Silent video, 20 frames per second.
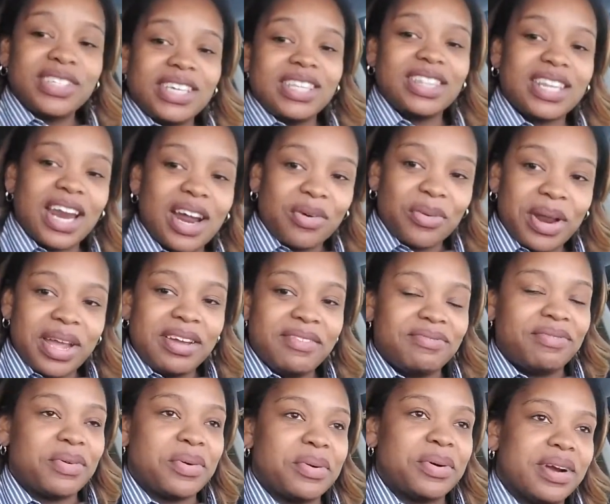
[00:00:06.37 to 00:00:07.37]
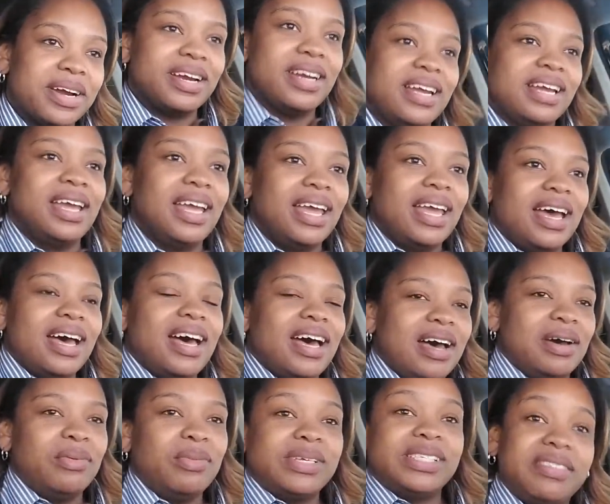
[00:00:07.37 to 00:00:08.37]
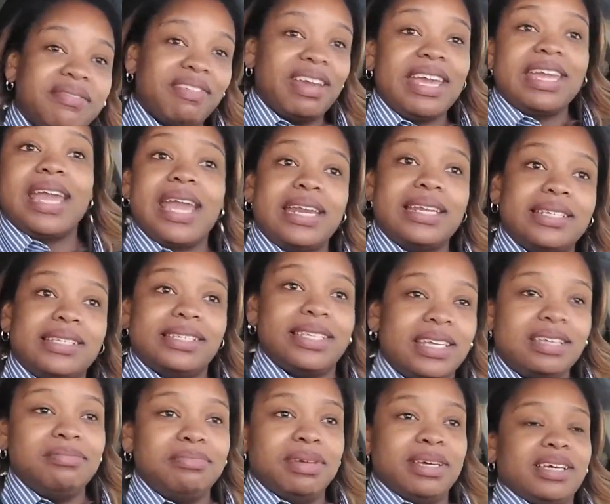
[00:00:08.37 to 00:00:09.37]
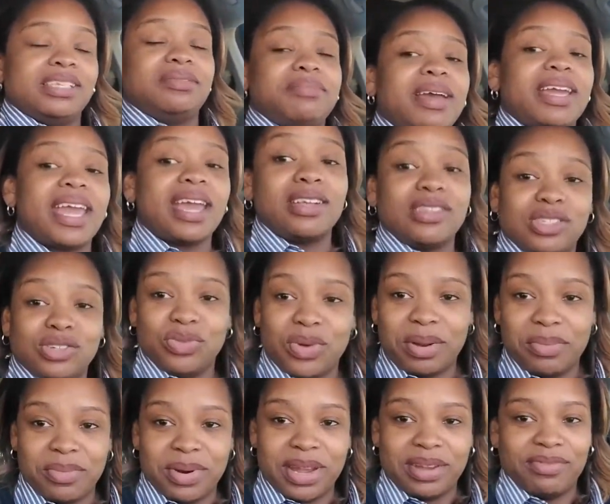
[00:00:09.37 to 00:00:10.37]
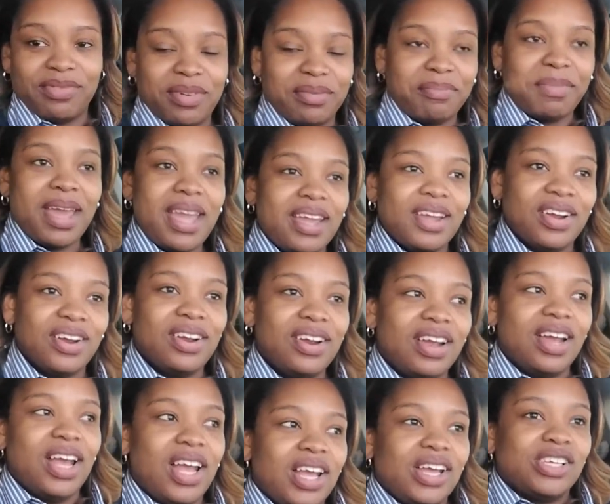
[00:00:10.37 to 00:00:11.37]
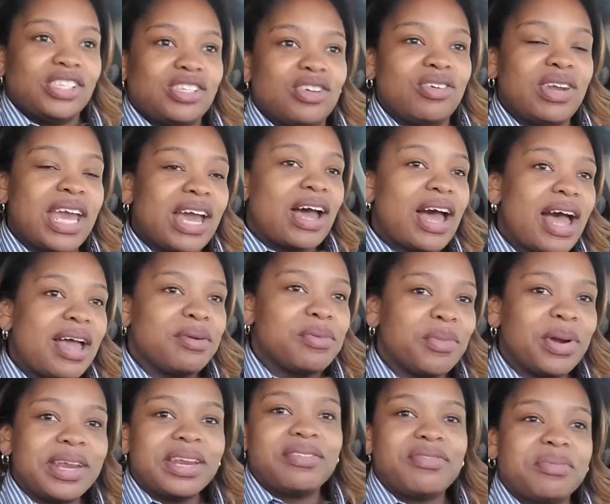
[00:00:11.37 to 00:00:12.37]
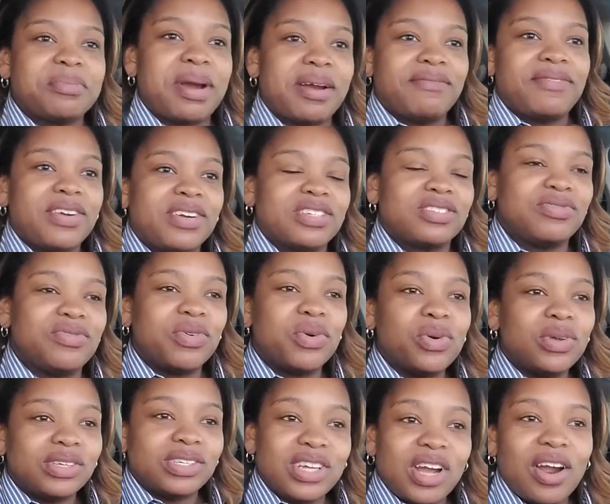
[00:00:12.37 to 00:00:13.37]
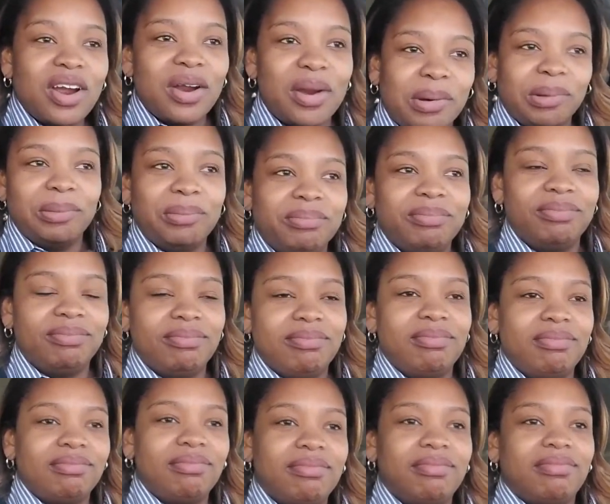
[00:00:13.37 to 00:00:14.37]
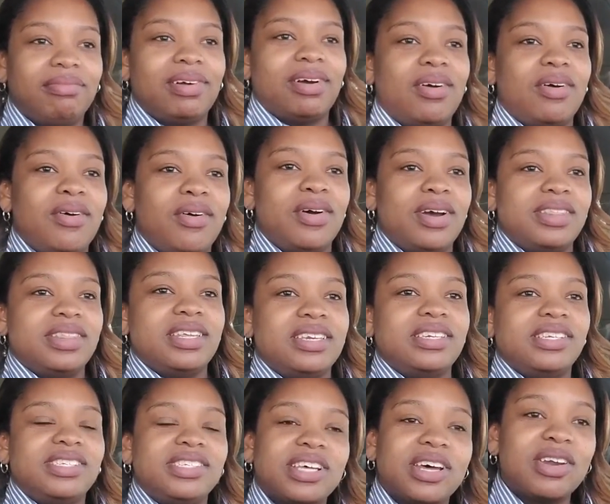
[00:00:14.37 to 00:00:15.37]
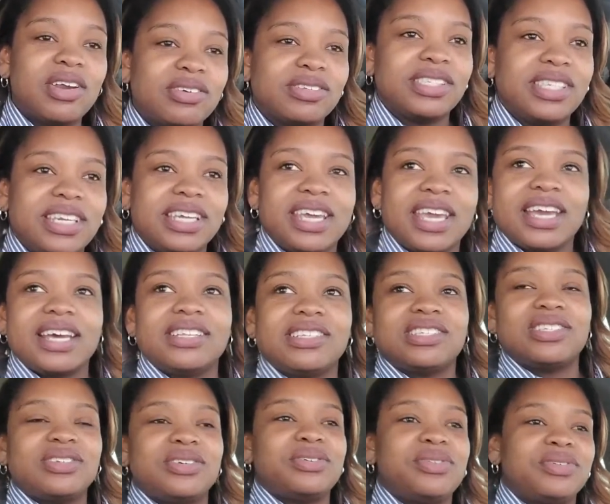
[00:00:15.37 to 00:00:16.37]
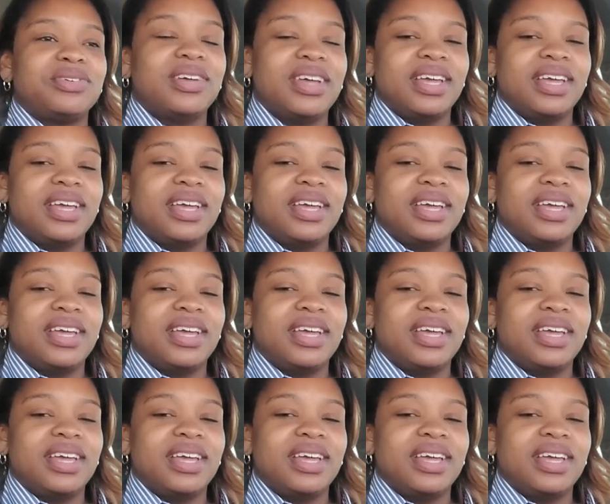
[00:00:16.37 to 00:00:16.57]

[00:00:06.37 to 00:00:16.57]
seat that I ran for was a vacated seat because my council rep ran for mayor. So now I am running for my first full term on the DeSoto City Council.